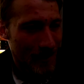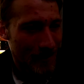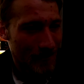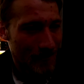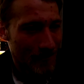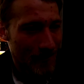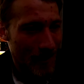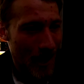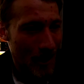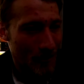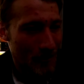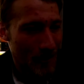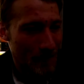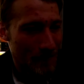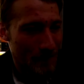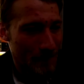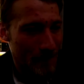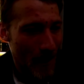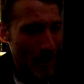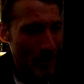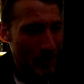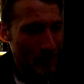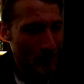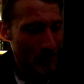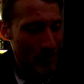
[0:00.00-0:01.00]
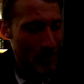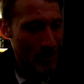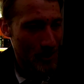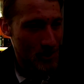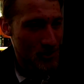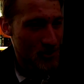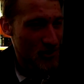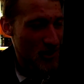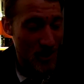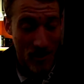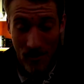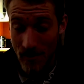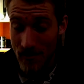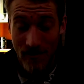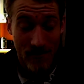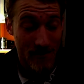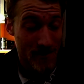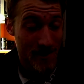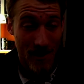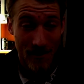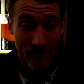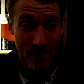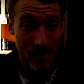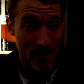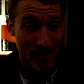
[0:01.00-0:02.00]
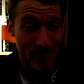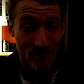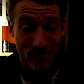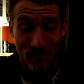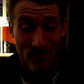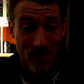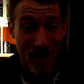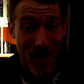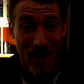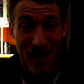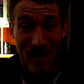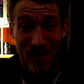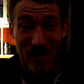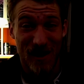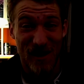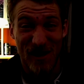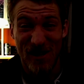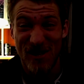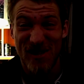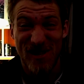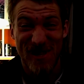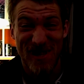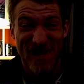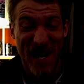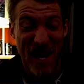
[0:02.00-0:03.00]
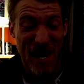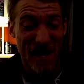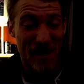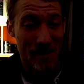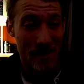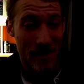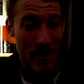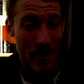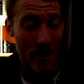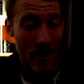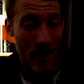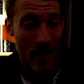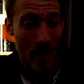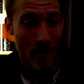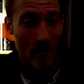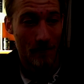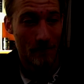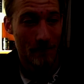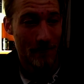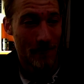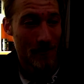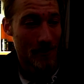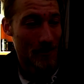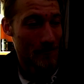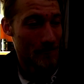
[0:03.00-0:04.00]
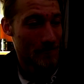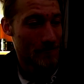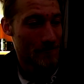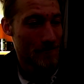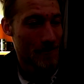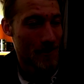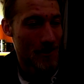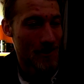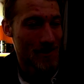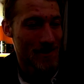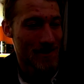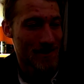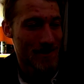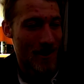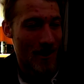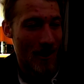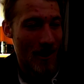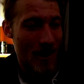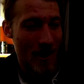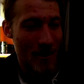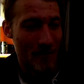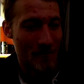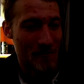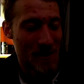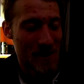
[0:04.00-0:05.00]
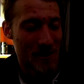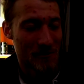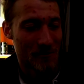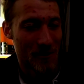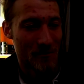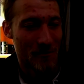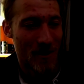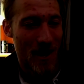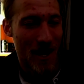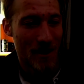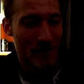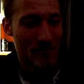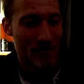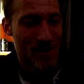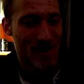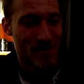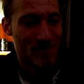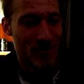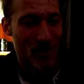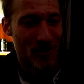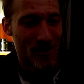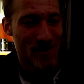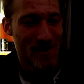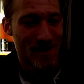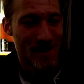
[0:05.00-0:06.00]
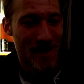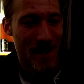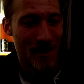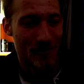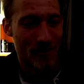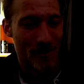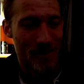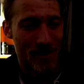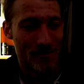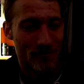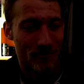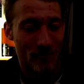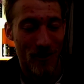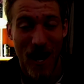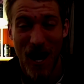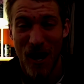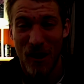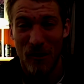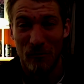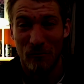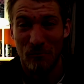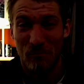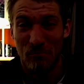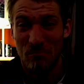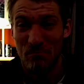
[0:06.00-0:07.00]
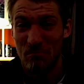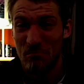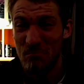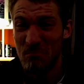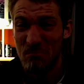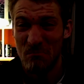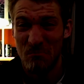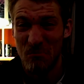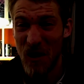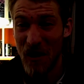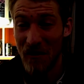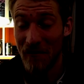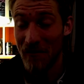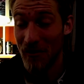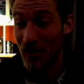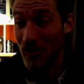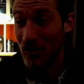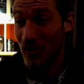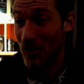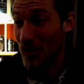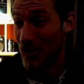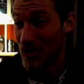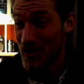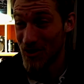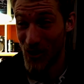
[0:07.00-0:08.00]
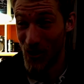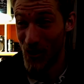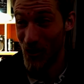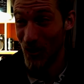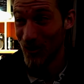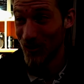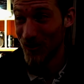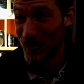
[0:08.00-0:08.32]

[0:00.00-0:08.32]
how I felt was just serious pain, like just standing up for the first time. Anyway, my response to that was, wow, I feel a lot taller